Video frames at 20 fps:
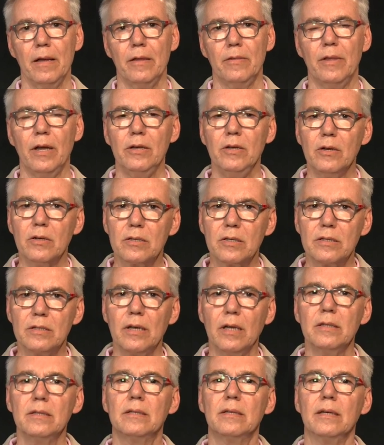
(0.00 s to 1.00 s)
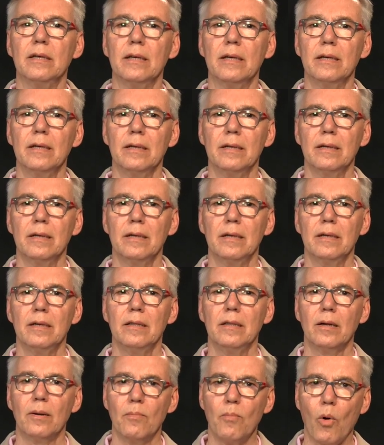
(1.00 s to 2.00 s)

then you're stunting their